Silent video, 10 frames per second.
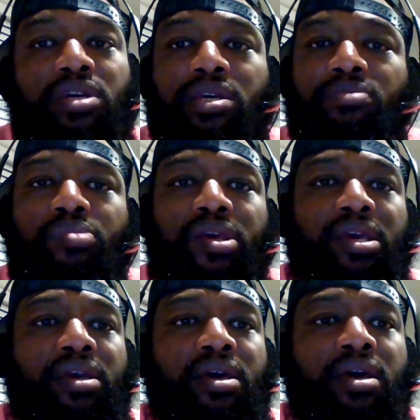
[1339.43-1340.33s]
It can
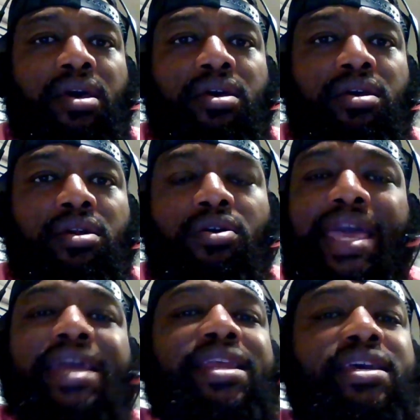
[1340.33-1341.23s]
be,
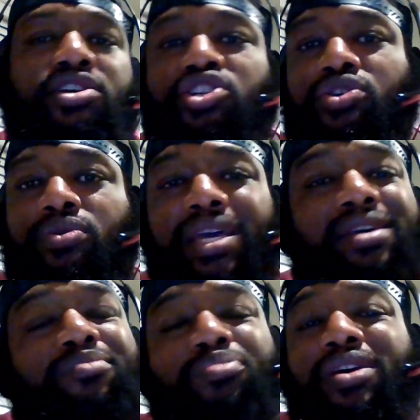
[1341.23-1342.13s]
any issue. It
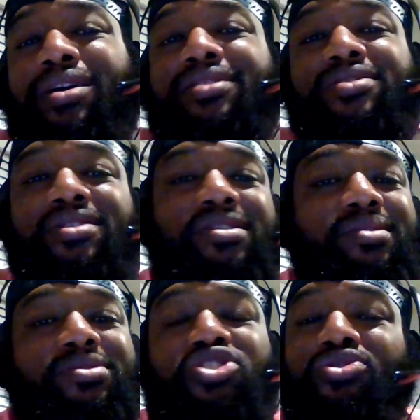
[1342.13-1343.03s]
can be us
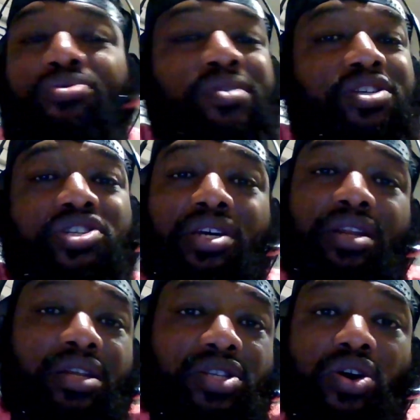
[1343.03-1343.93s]
just shooting the shit
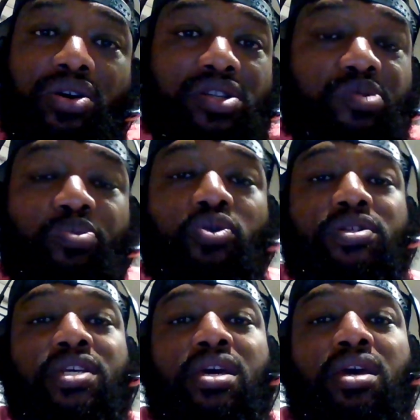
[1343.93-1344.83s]
and talking
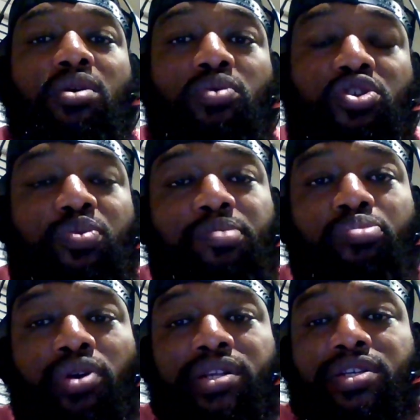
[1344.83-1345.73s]
sports, which we
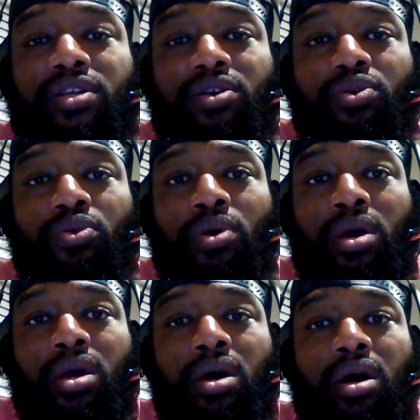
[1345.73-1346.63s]
bring to you
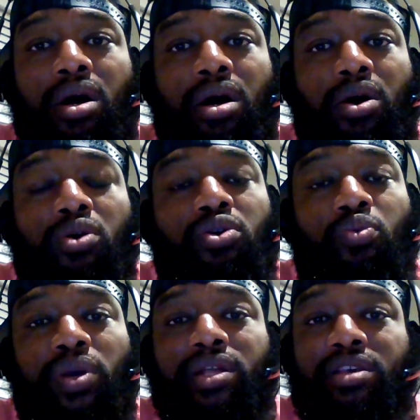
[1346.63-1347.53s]
on a
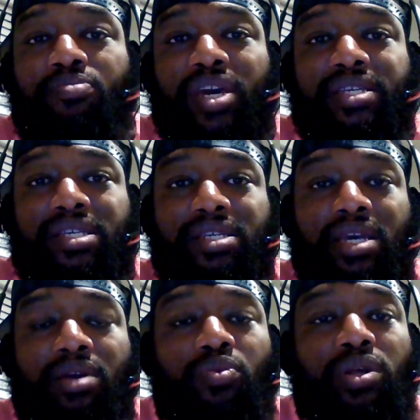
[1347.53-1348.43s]
weekly basis.
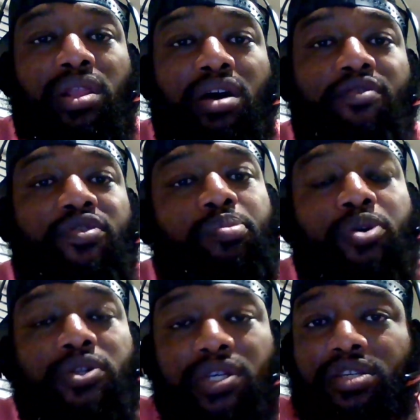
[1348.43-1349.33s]
And we love your
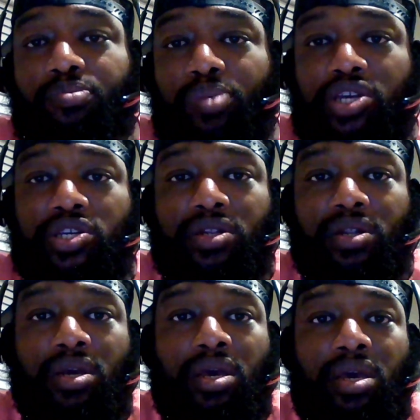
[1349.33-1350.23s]
participation
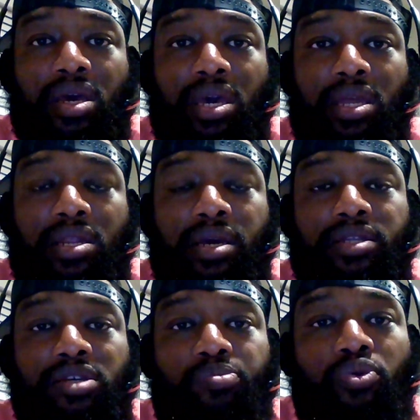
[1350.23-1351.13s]
and
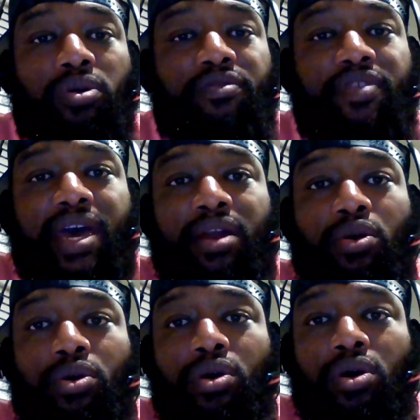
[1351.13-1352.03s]
support of that
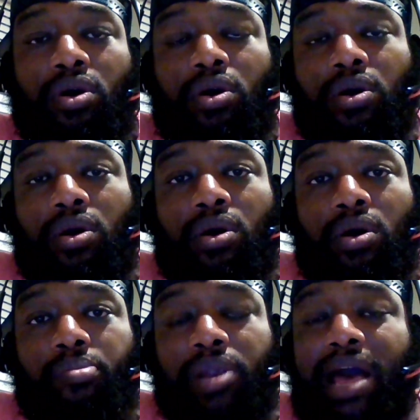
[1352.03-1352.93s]
on
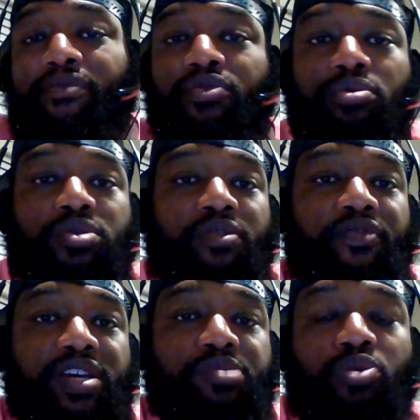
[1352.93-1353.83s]
our platforms, our
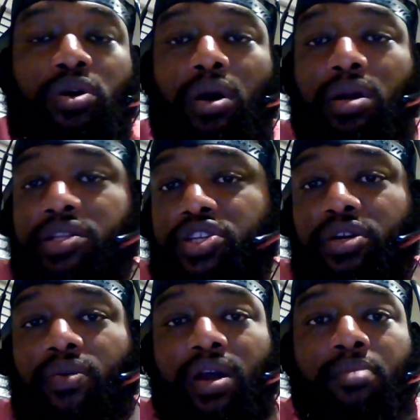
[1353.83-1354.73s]
Facebook, our
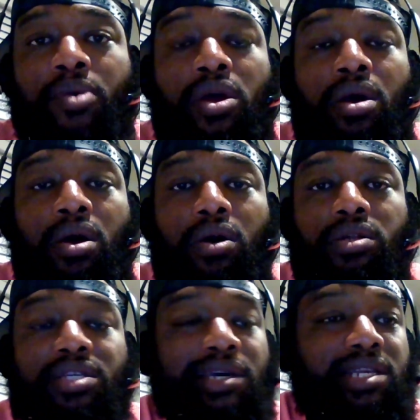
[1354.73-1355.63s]
Instagram, our
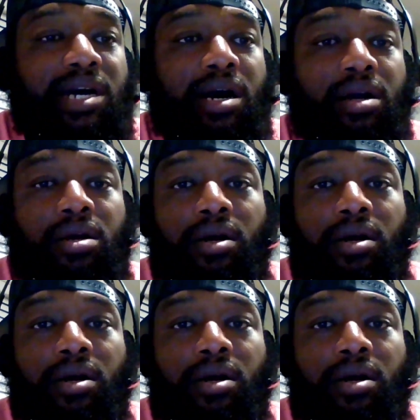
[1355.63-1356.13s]
TikTok.